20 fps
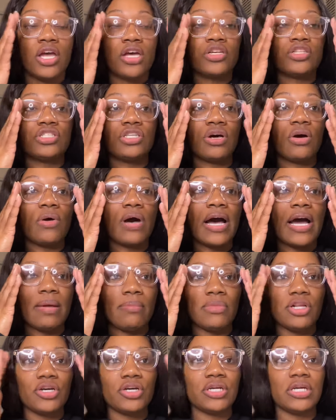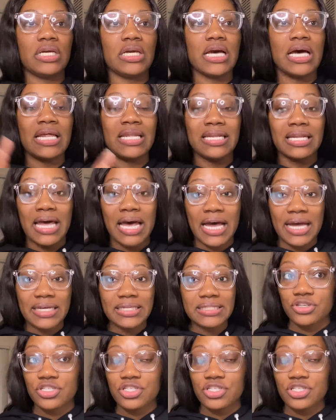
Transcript: So I'm learning a lot.